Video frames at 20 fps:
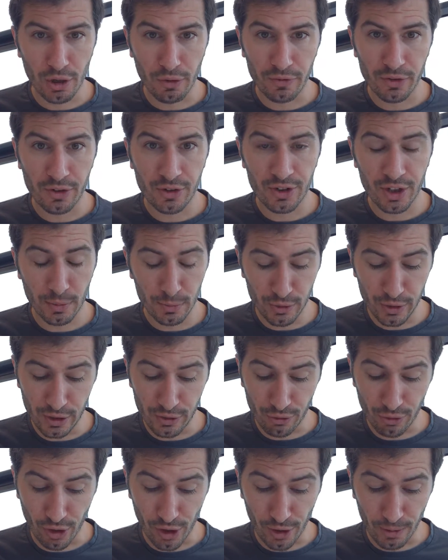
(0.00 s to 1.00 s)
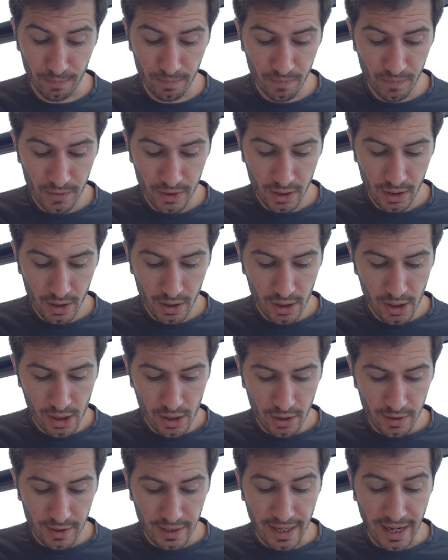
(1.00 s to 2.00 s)
of a summary trial.
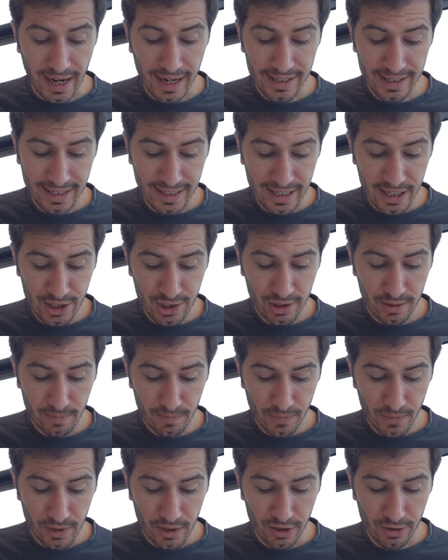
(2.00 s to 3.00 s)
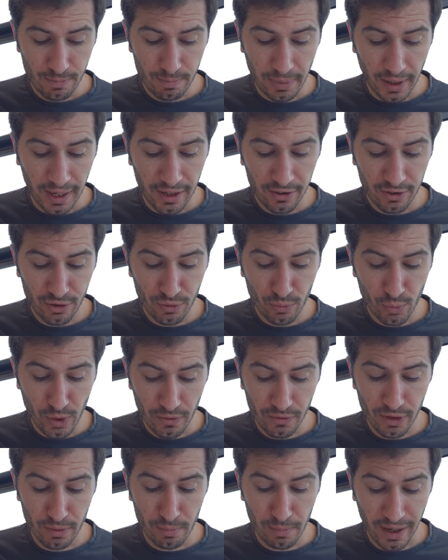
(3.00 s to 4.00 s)
The allocation is based on
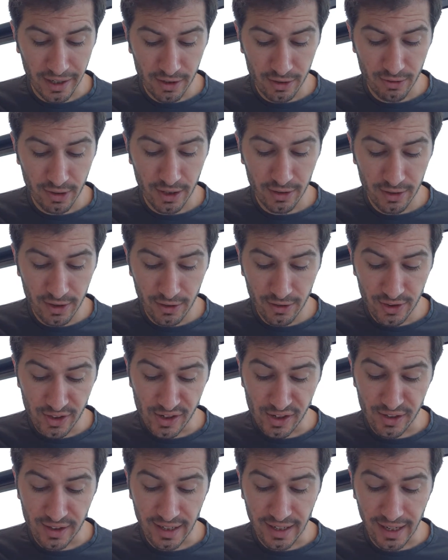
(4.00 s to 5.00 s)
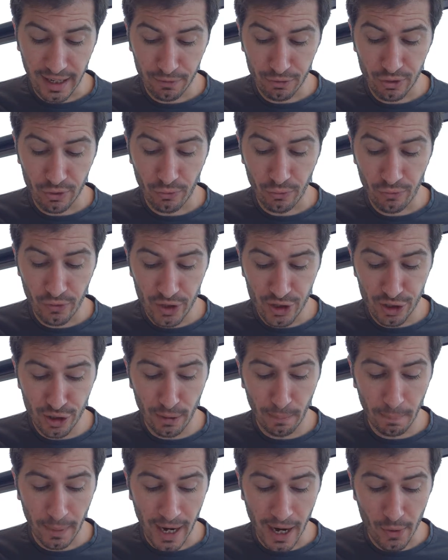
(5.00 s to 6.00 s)
whether the magistrates consider they have
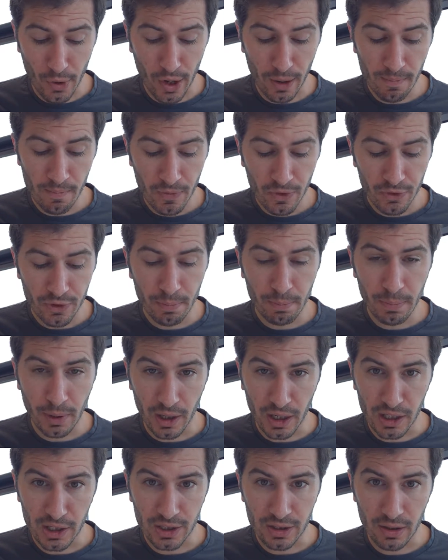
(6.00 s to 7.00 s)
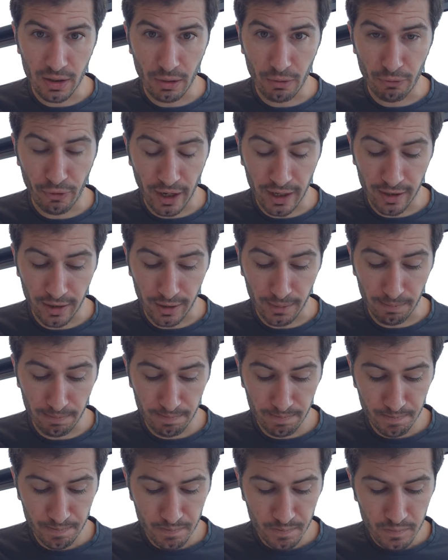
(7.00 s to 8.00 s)
sufficient power to punish the defendant.
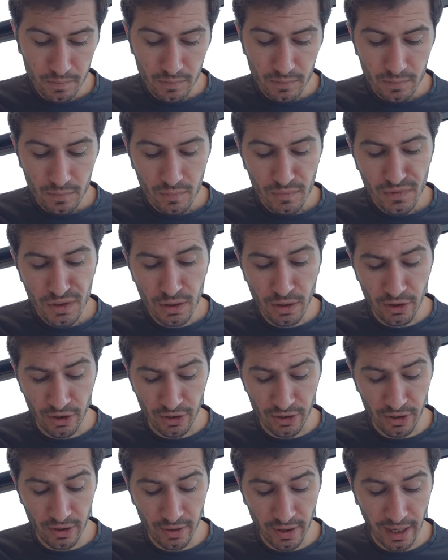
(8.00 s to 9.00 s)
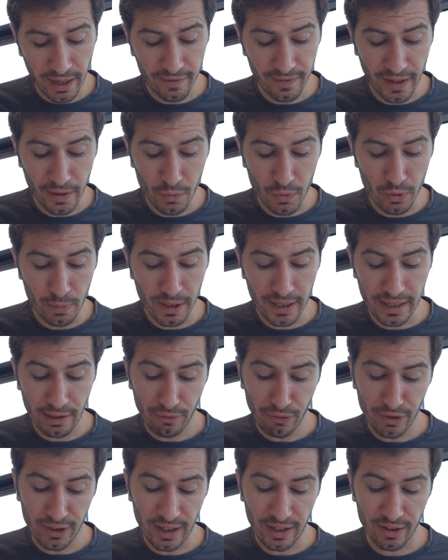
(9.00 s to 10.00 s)
To do that, they will be
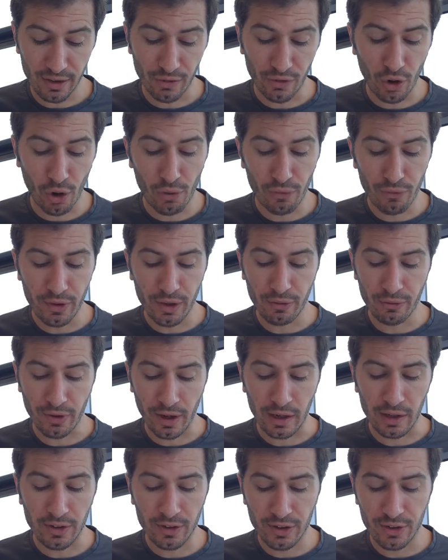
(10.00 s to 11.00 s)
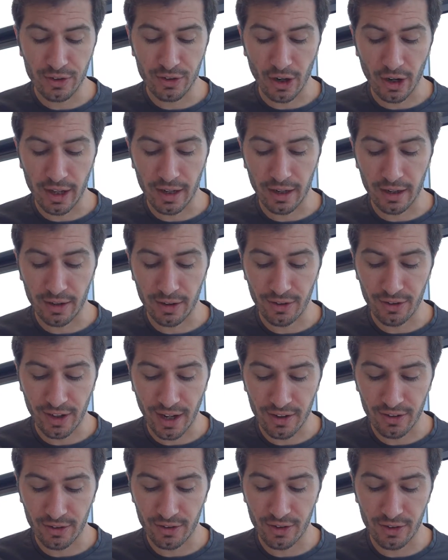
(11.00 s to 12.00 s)
given details of the offence so they can
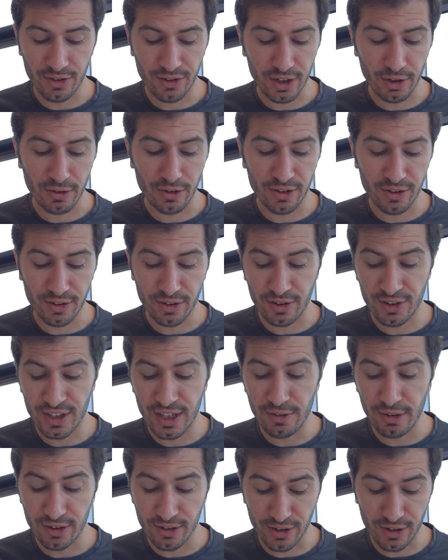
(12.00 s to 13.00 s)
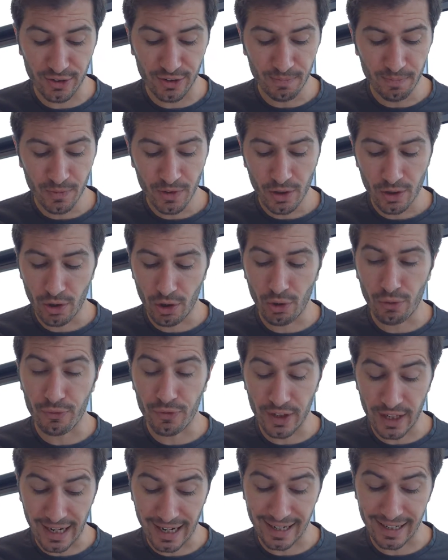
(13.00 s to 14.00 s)
assess the seriousness of
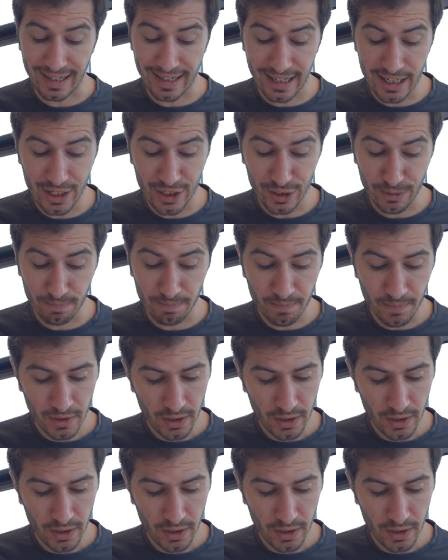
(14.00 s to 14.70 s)
the allegation.